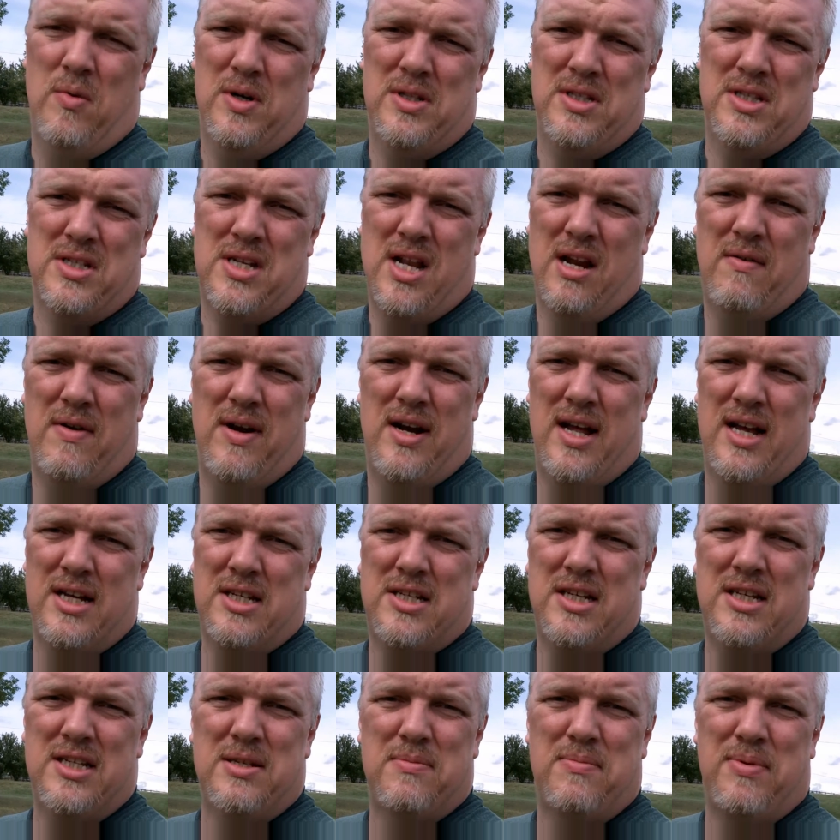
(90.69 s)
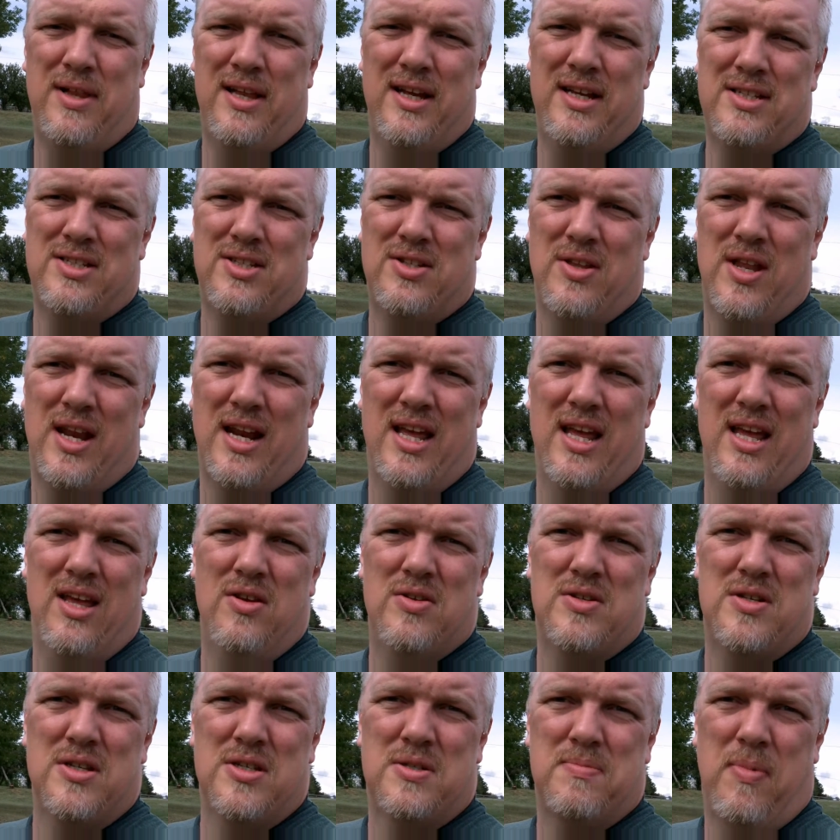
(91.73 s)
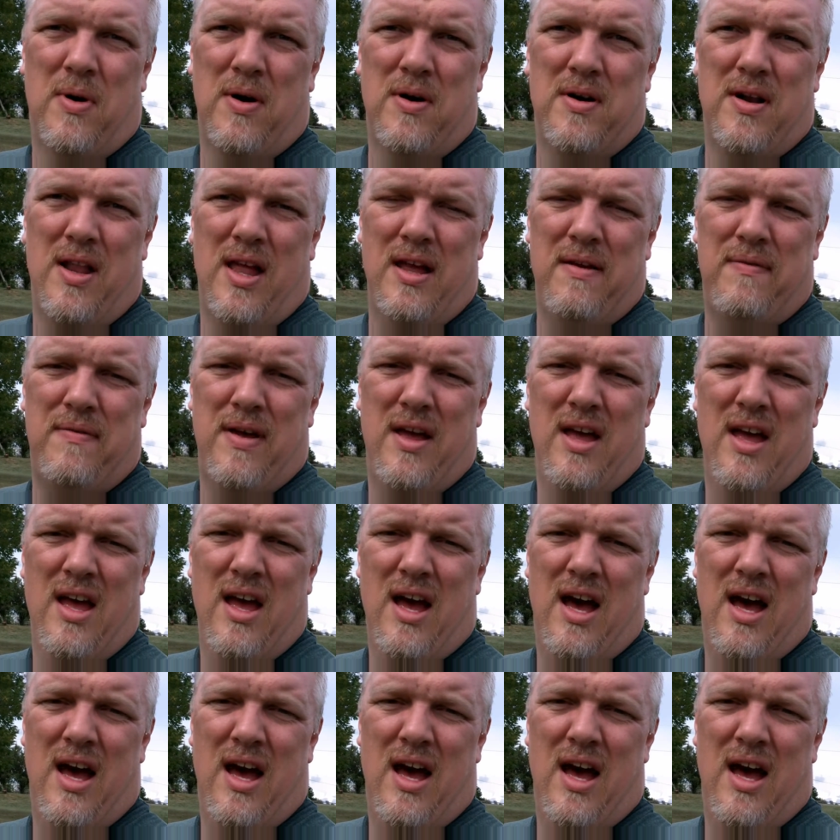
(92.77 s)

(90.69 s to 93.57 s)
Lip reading: woods instead of in a nice easy place so that I get used to the Spartan life.